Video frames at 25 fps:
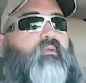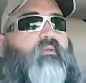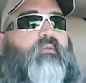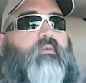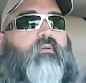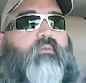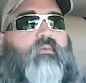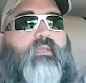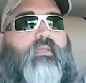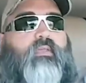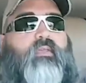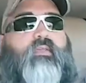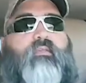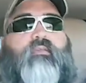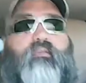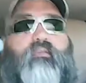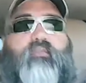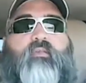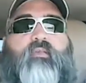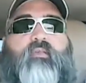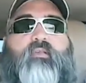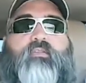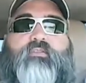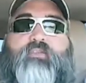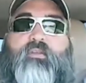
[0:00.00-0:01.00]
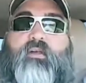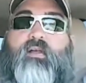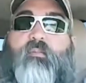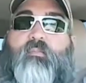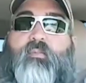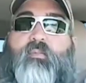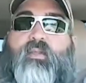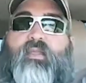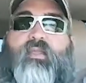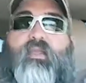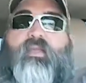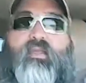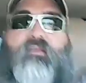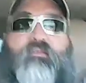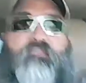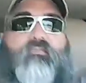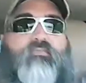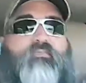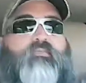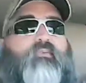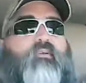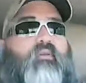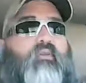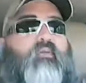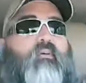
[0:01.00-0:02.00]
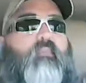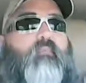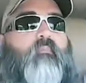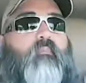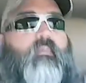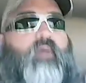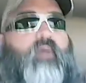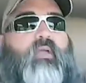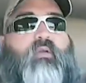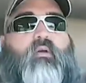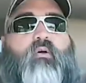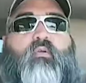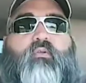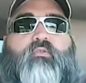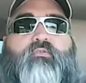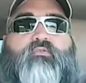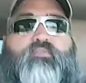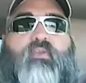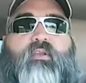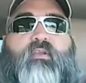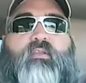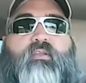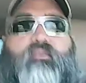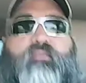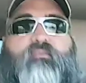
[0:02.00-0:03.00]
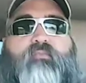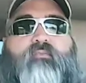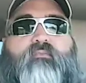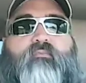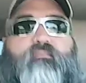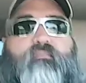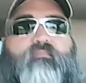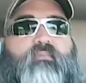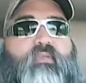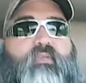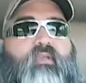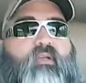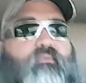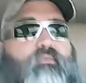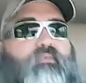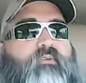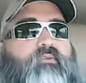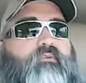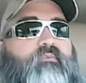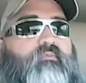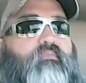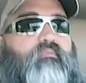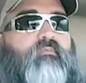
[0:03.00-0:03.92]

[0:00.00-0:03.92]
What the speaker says: Okay? So I'm going to have my whole truck covered.